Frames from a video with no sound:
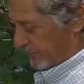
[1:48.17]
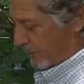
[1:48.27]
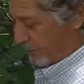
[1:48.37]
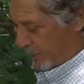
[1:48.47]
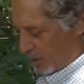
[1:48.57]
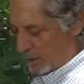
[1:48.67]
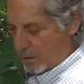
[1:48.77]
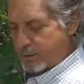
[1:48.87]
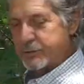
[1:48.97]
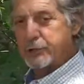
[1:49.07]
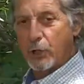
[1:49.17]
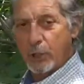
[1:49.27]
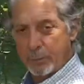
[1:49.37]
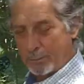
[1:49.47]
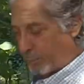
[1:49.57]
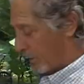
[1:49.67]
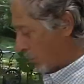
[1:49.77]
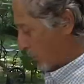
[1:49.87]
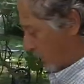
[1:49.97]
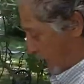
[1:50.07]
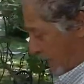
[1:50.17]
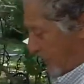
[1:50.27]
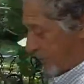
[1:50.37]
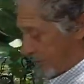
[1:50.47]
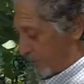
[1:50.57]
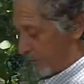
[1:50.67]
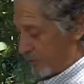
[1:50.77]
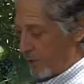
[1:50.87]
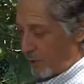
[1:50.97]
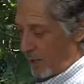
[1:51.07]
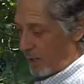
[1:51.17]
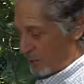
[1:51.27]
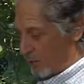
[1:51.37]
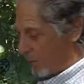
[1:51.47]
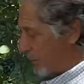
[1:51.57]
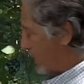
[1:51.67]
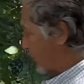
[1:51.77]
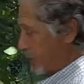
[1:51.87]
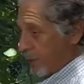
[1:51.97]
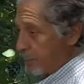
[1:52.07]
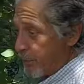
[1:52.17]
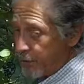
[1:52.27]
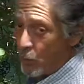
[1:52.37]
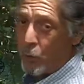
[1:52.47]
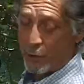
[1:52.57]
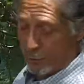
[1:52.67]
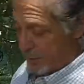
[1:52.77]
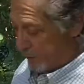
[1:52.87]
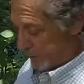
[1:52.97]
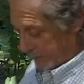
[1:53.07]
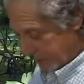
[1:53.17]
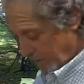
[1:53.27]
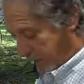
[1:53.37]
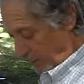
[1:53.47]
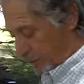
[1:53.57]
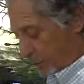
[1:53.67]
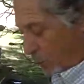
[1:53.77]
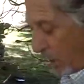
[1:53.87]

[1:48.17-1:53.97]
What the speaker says: see bare dirt below the grass. So if you see cracks, you want to make sure you get plenty of water around it. And when you're